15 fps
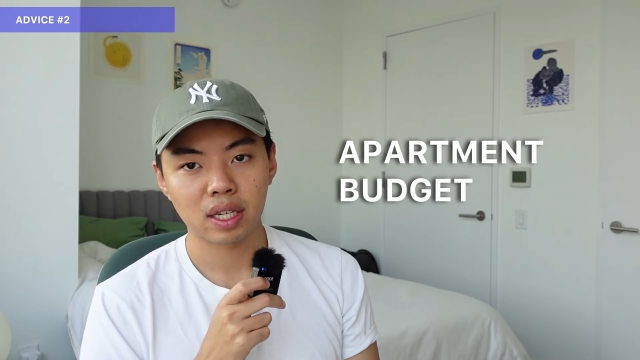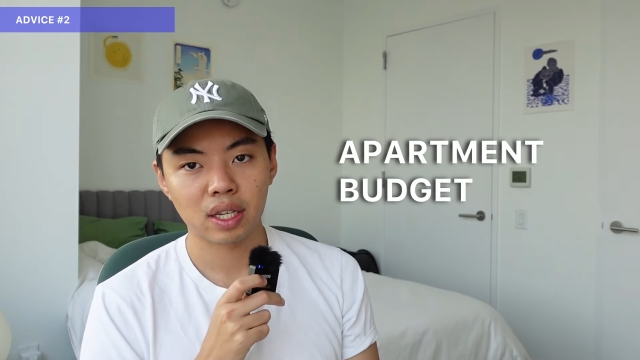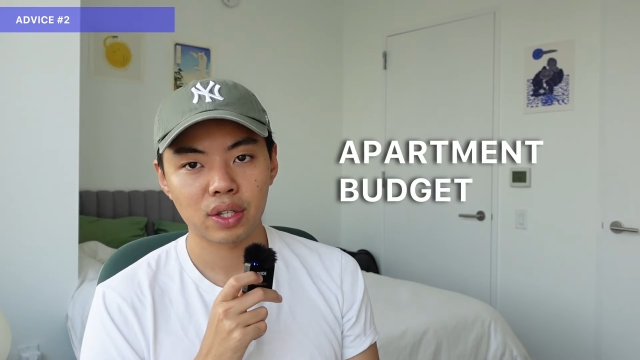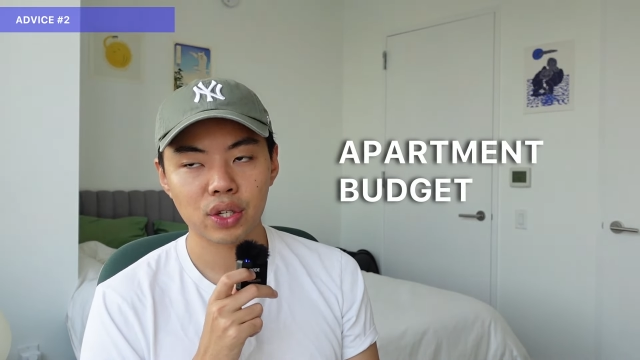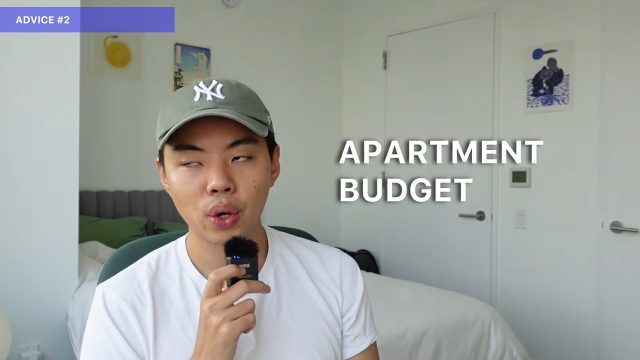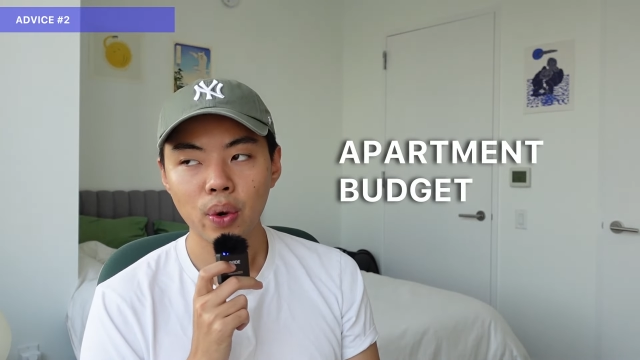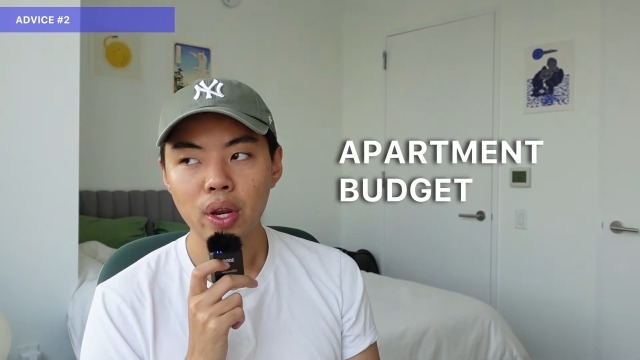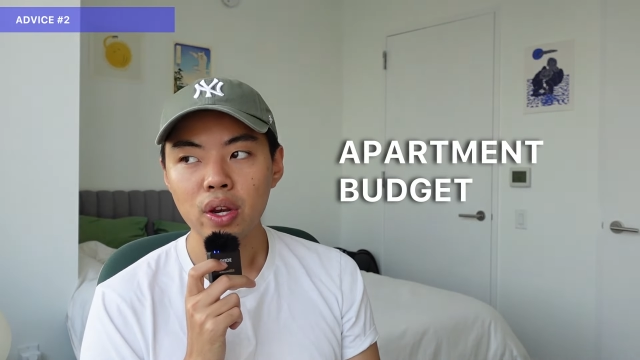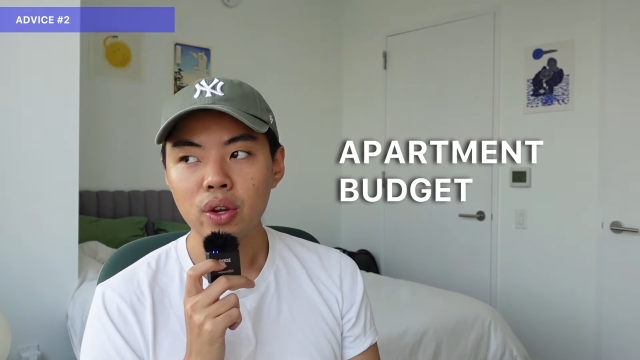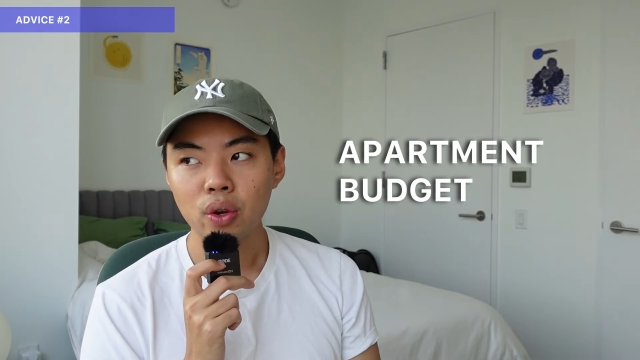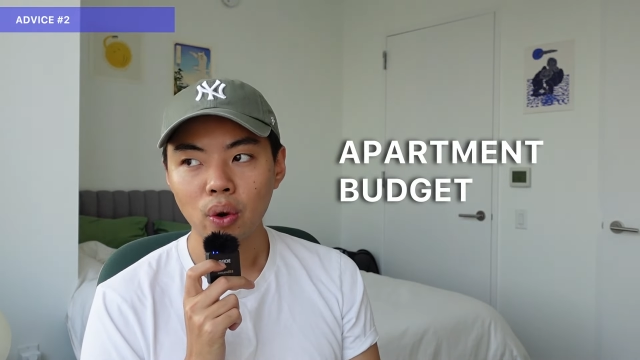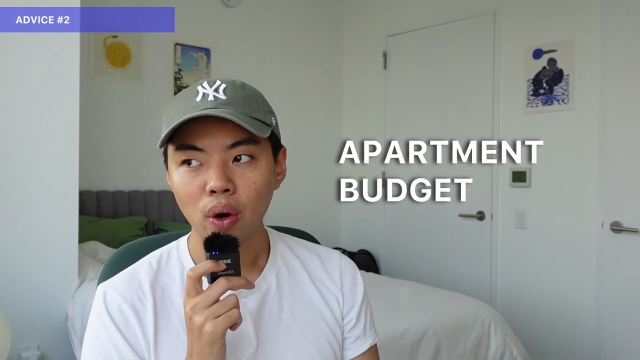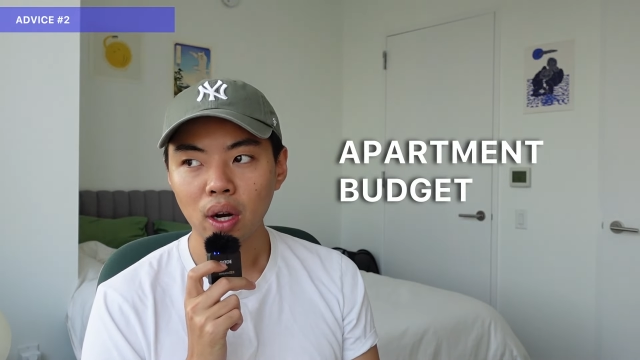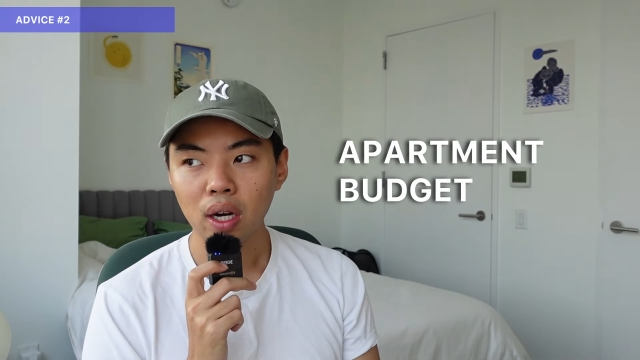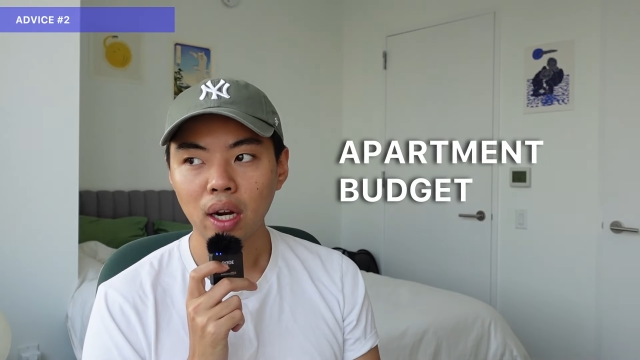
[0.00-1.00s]
So in New
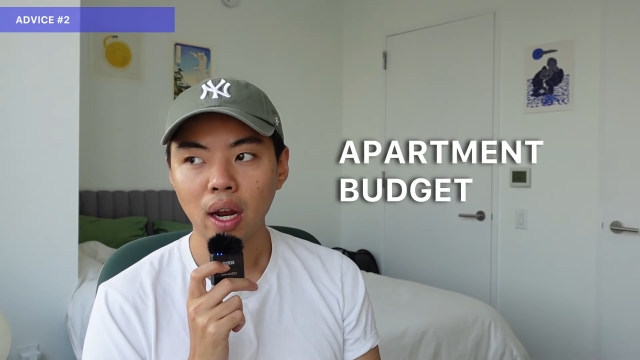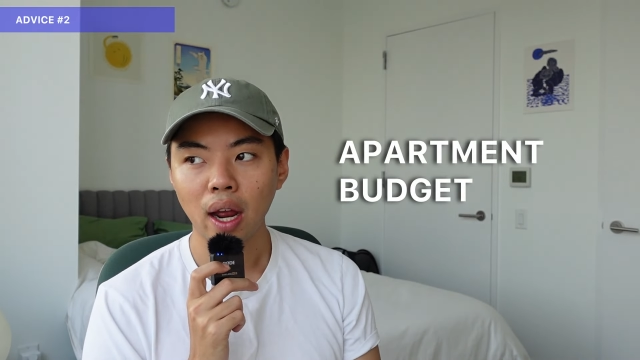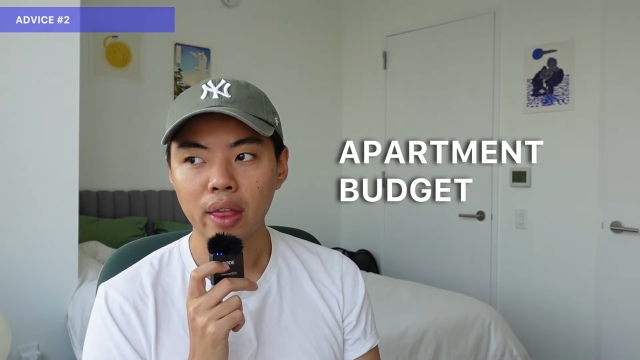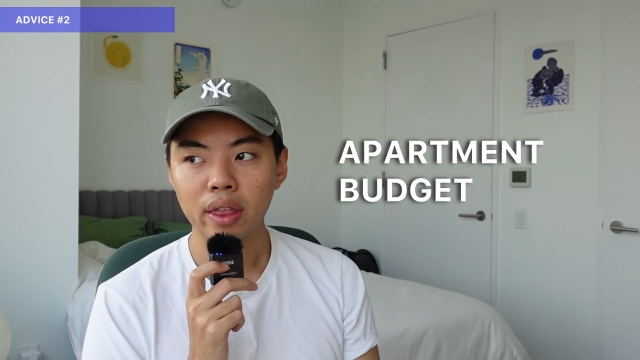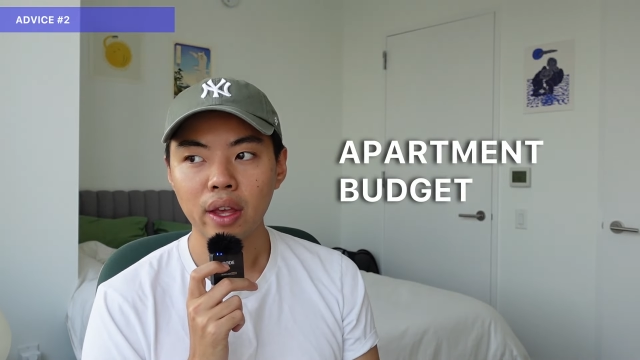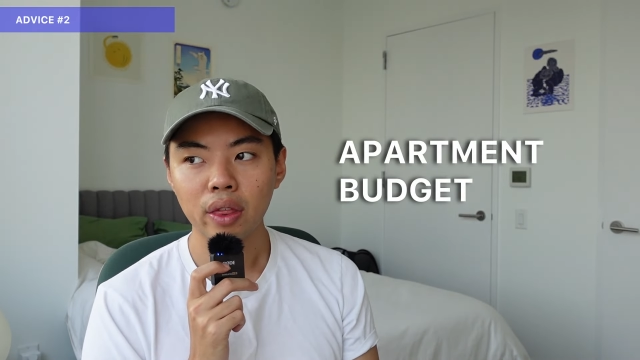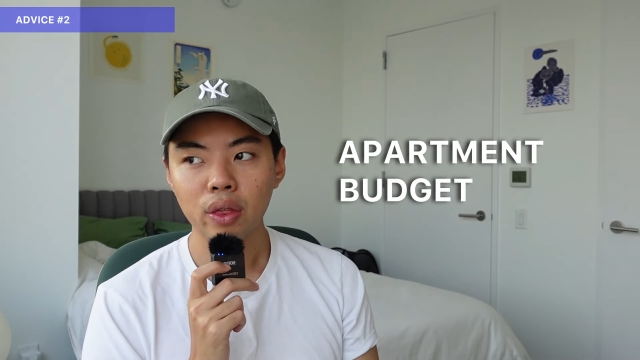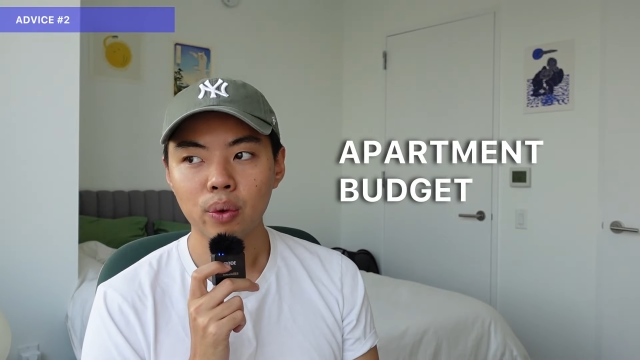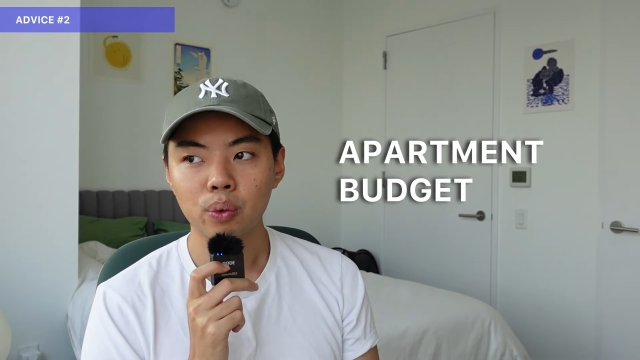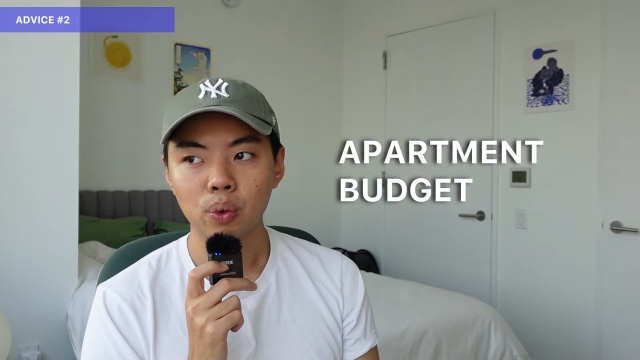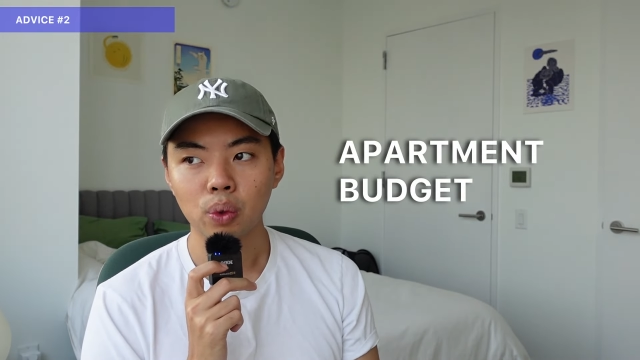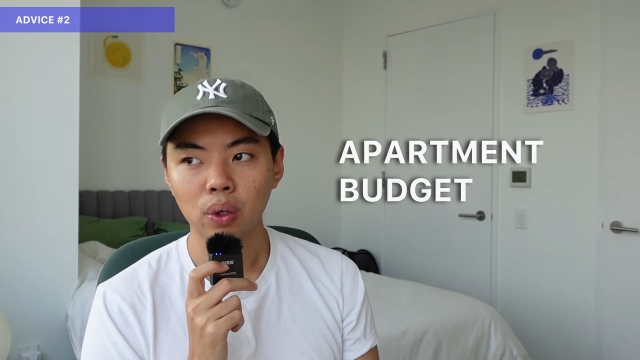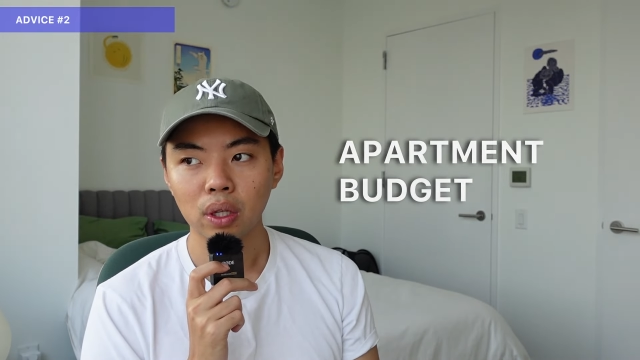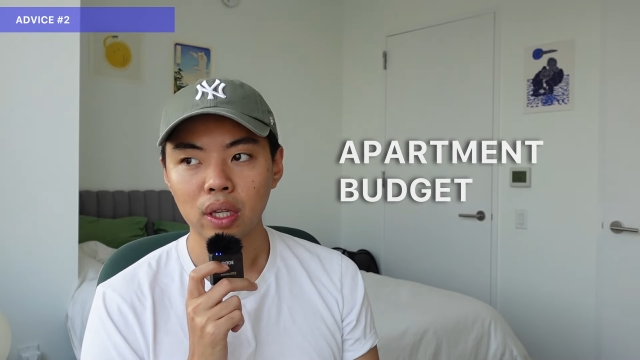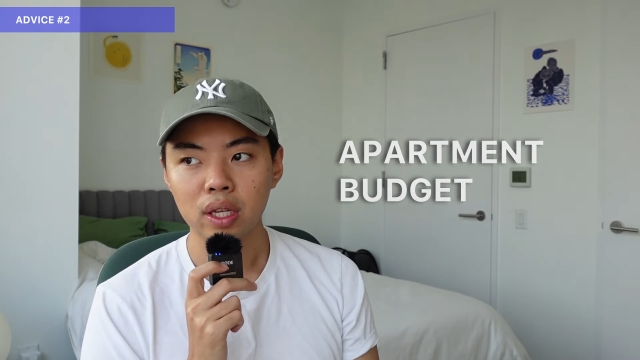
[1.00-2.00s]
York, I think the
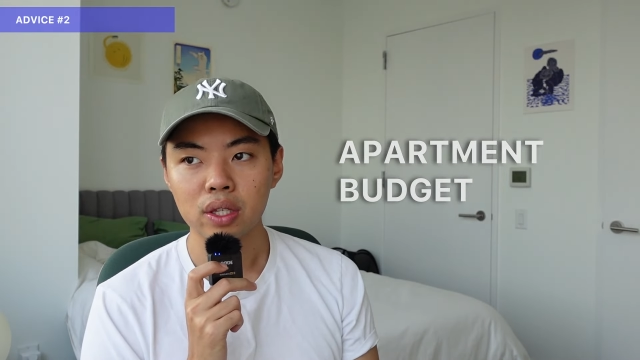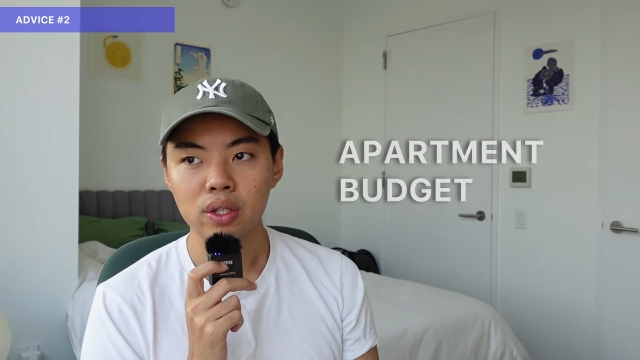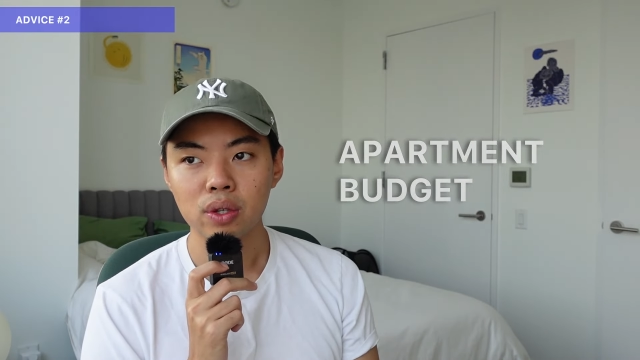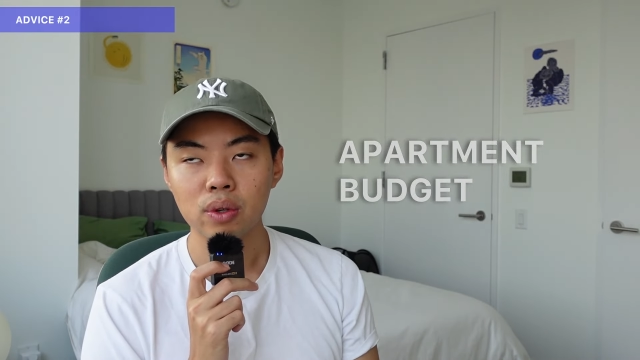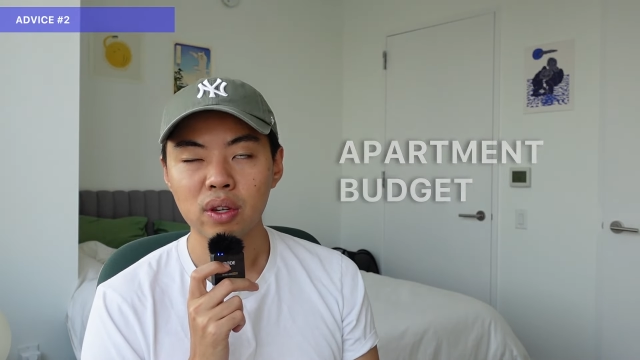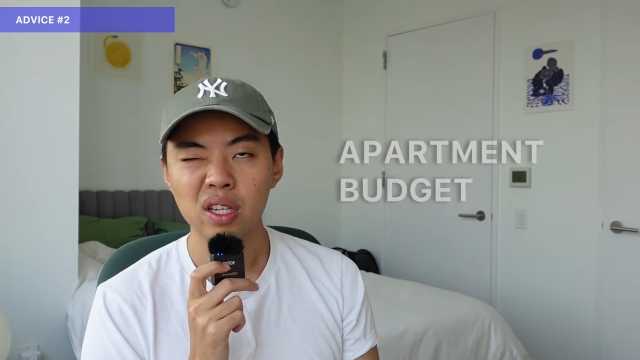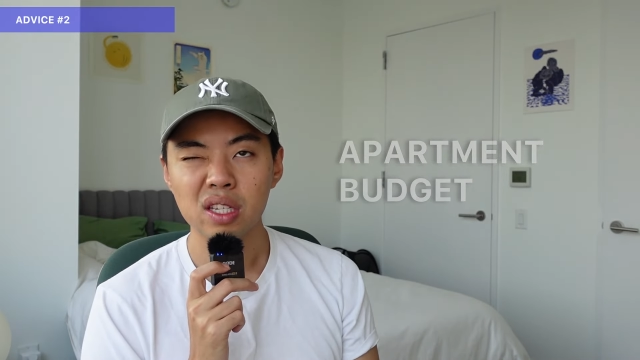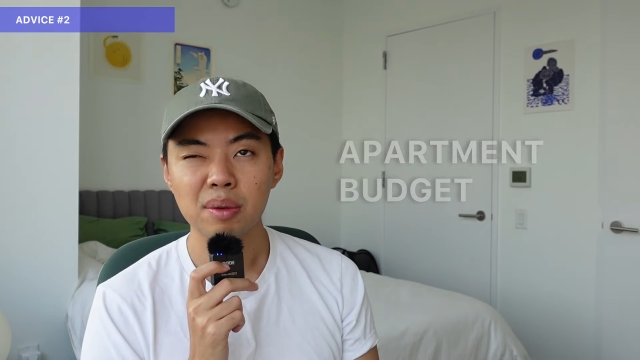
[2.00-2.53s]
rule is you need